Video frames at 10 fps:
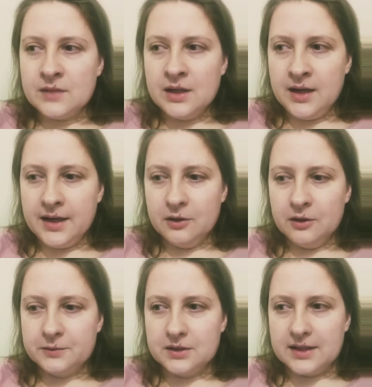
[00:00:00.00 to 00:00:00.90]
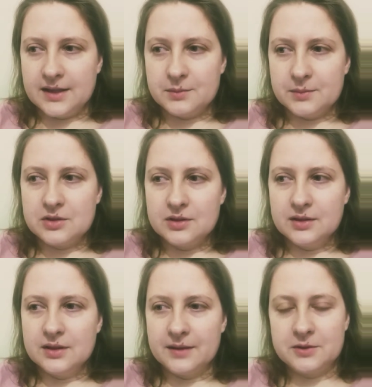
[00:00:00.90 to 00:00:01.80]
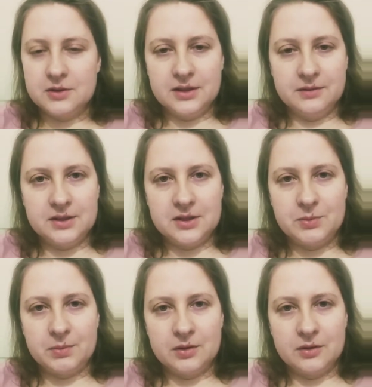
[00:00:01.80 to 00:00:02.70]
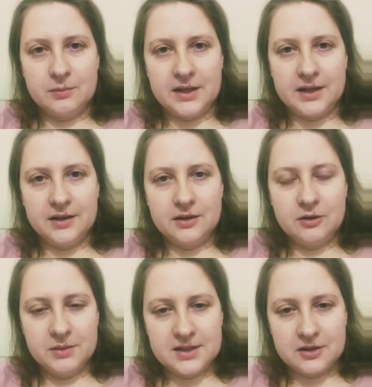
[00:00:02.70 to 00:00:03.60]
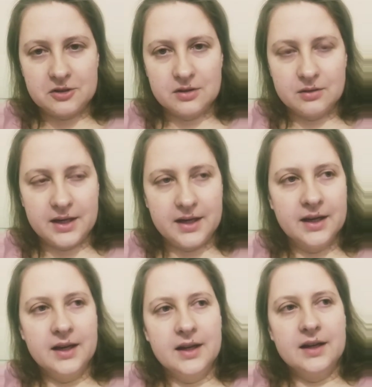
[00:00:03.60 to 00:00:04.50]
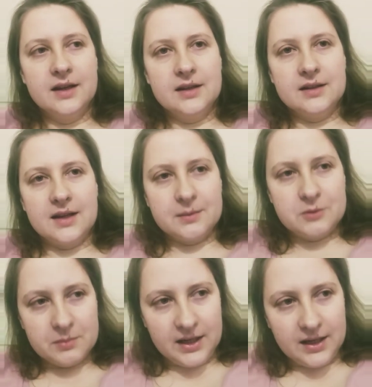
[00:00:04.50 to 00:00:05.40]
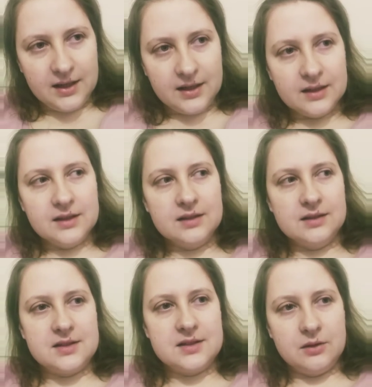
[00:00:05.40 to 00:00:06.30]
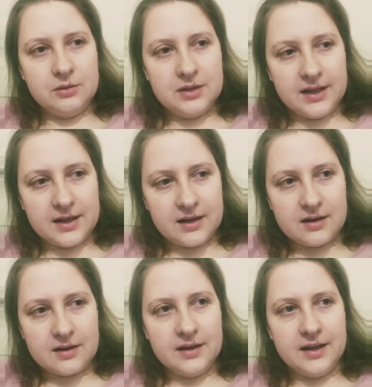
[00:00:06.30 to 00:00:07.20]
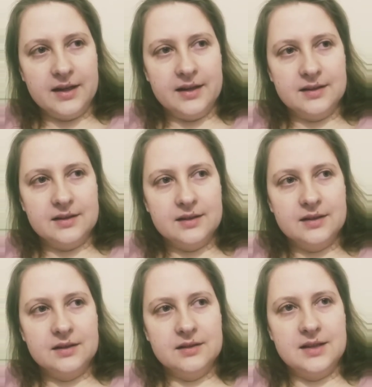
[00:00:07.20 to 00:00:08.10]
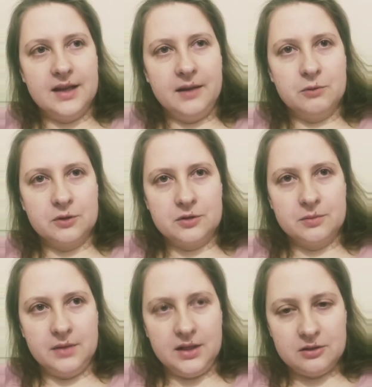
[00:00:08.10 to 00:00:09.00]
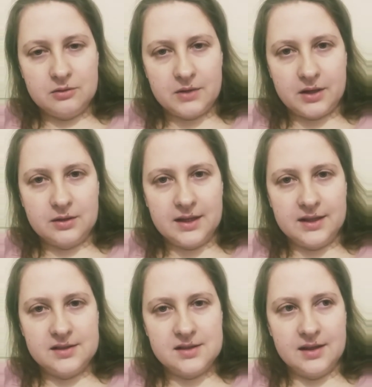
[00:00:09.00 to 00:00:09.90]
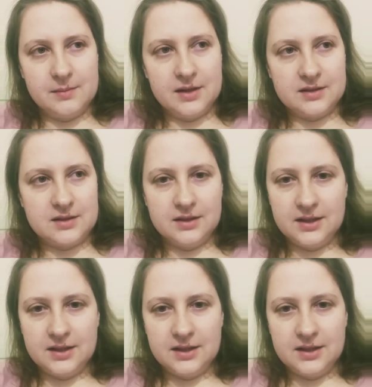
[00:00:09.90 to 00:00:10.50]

I oftentimes have to deal with these people on my comment section. Okay. They come to me, they state who they are, and they want me to recognize them as the